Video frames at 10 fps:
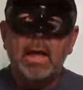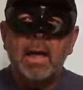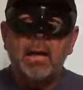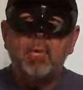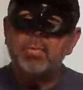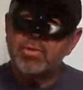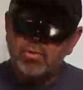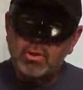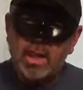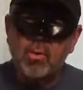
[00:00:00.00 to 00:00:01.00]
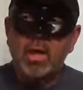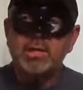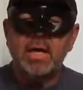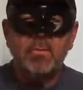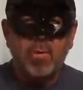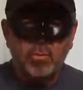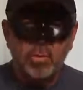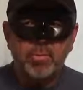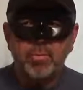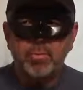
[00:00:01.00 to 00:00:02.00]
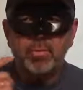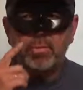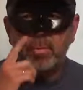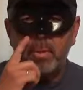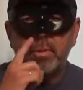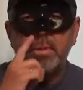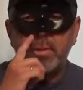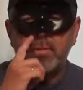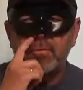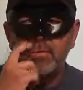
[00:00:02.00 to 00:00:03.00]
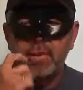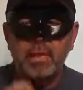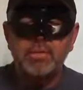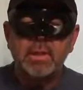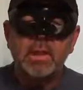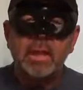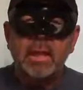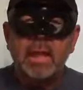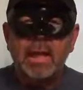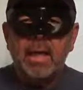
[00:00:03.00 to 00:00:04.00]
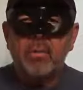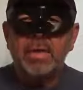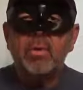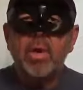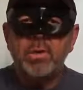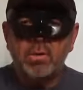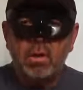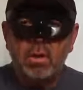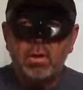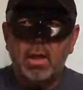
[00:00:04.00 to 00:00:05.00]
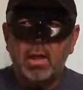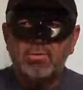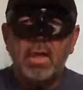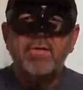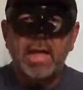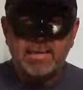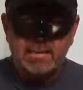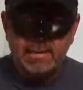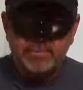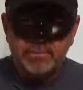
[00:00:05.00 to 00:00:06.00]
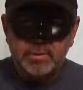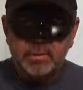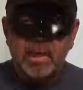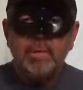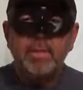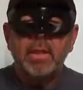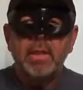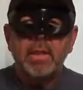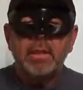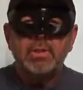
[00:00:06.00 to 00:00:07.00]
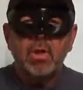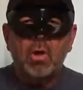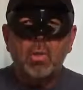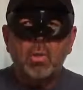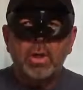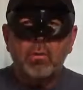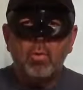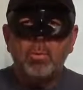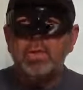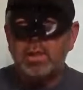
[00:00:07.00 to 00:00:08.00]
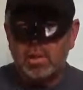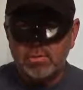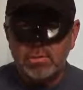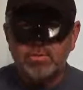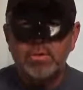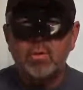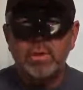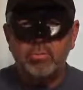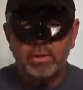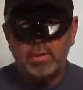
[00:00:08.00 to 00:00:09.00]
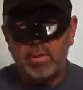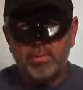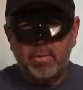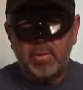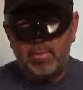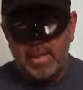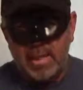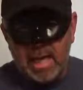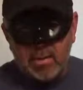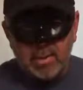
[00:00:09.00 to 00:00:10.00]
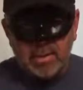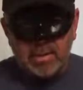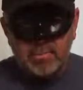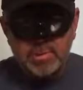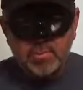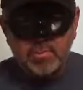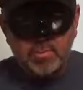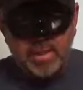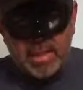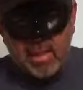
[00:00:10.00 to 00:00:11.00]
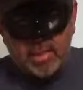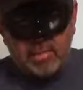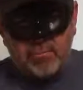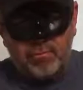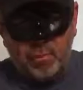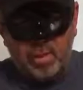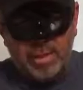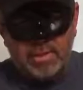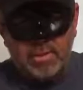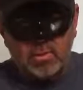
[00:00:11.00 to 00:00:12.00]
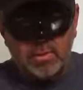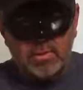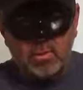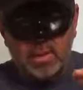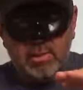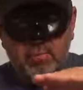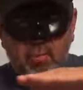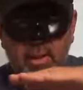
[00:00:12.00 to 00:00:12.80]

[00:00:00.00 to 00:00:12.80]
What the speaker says: Working patrol night watch. I had a partner. We've been with each other a few times, and we get a radio call, traffic accident. Okay, so we're pretty close. So we come up a main highway that comes up main highway, 4 lanes going this way, 4